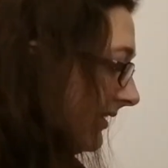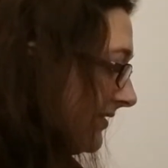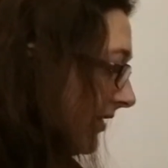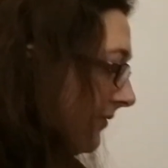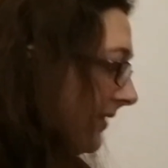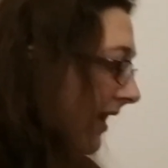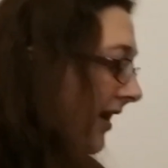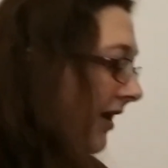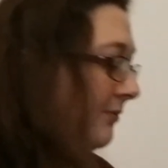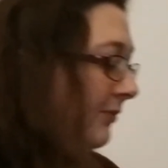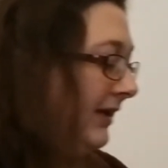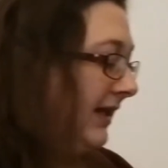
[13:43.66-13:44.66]
So yeah,
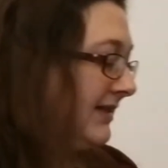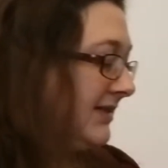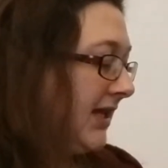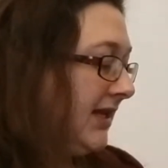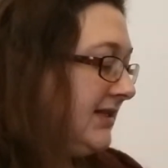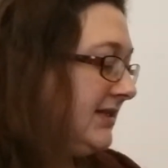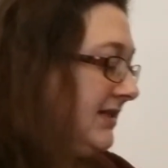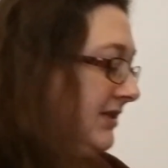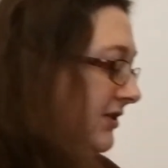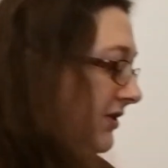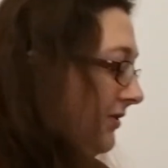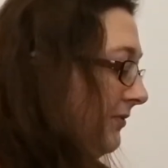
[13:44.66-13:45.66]
I'm really excited to
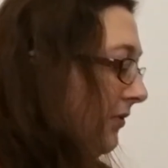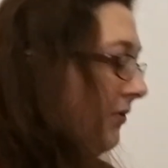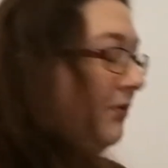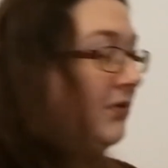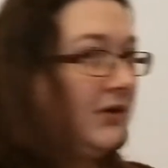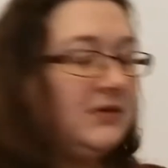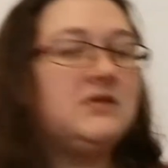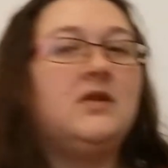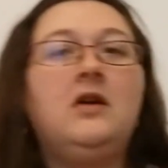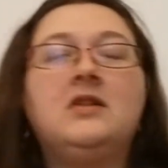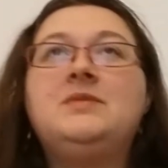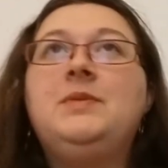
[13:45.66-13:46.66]
do all those
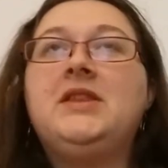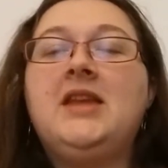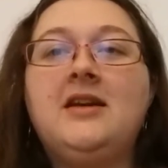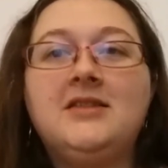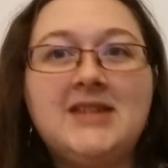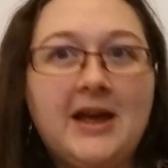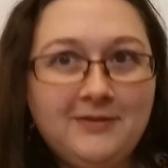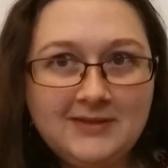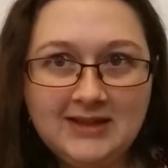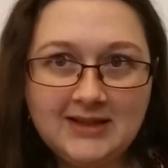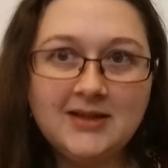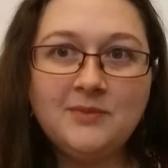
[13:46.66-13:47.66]
socks, but they are
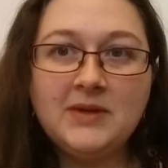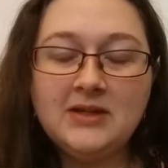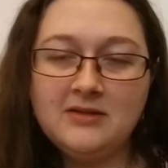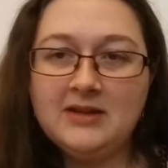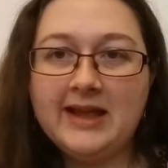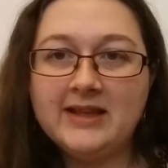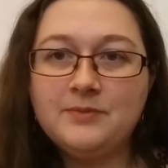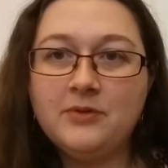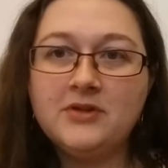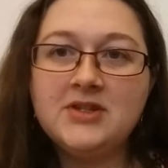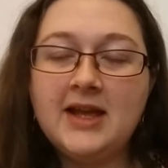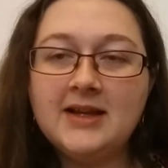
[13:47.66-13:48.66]
definitely going to be New Year's
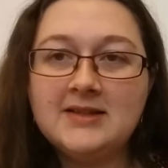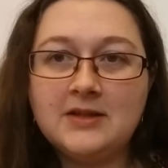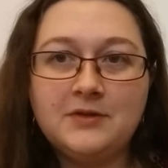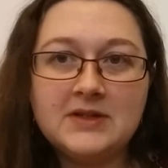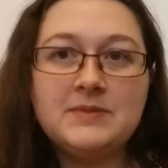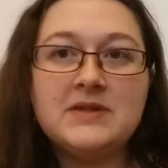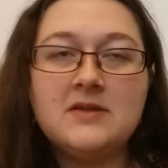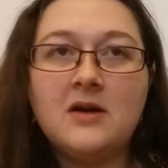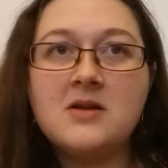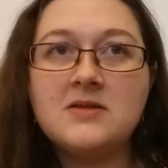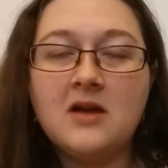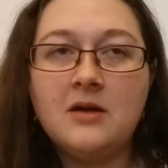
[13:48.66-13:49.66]
projects. The Christmas
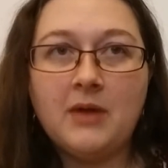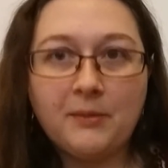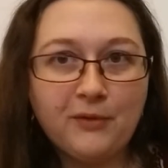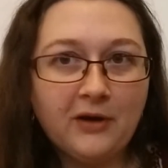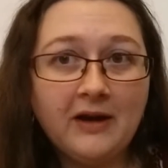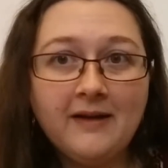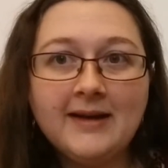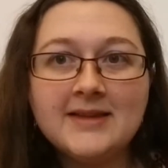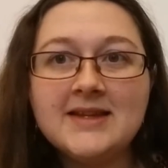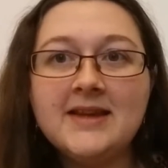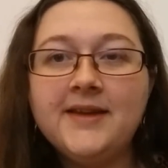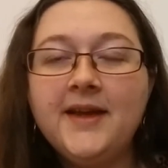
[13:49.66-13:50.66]
socks are my
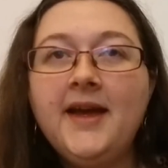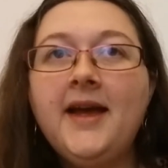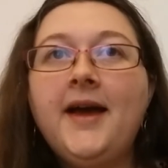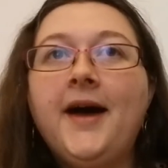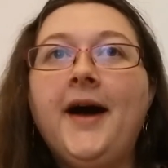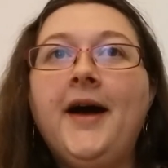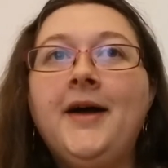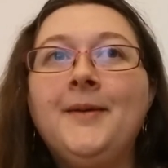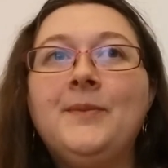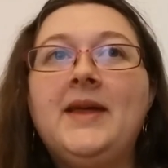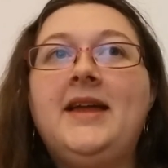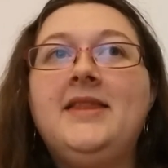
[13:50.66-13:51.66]
priority,
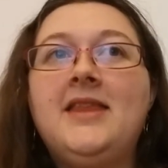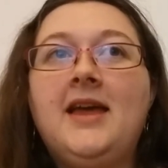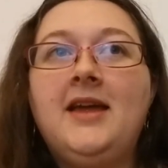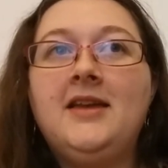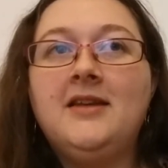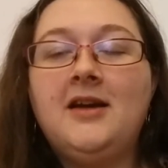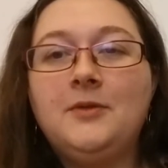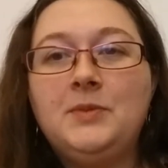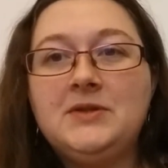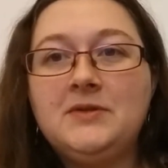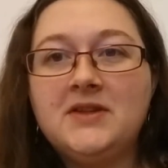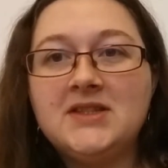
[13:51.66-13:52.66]
and then I'll be
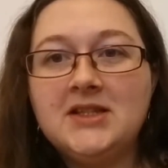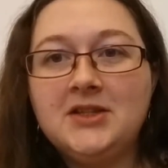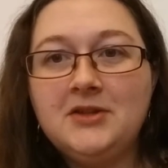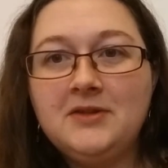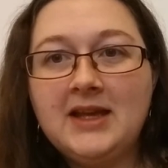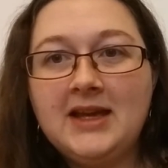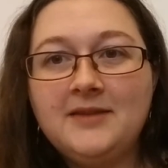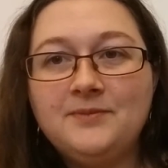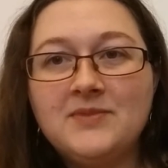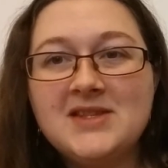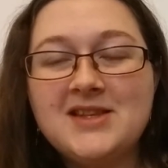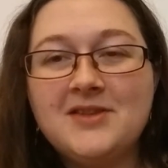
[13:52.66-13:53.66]
doing those in the new year.
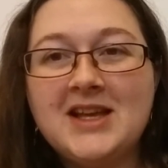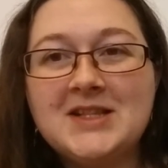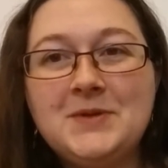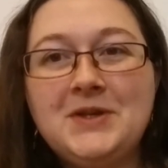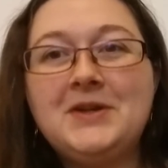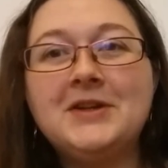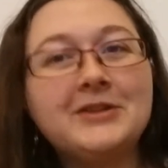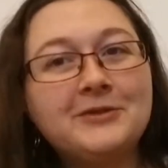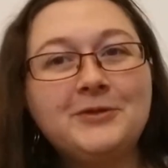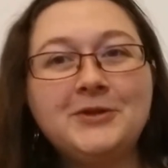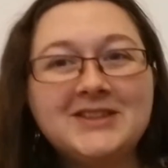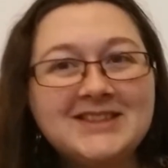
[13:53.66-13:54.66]
So that's what you can look
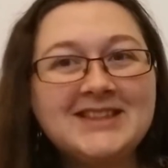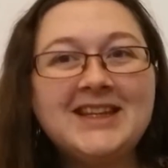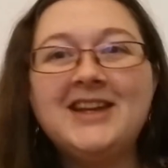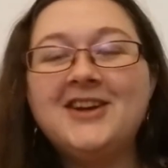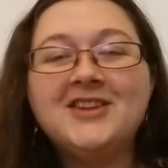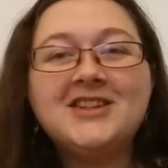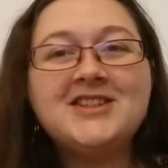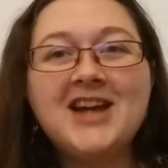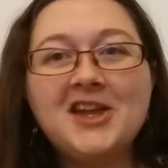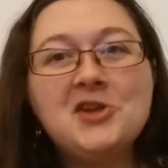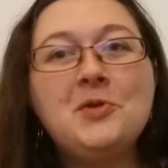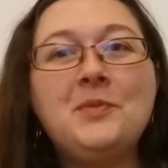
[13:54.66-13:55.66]
forward to seeing on this
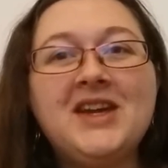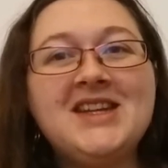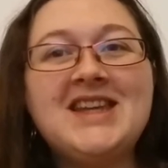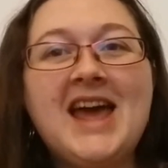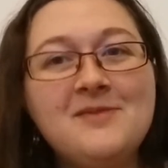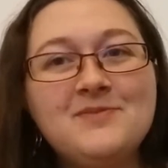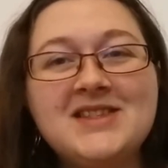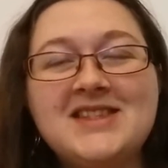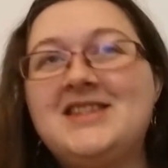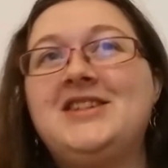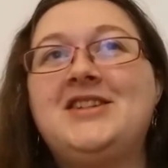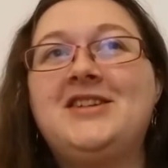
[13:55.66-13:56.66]
channel, my attempts
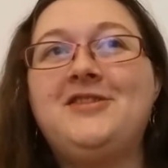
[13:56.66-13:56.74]
to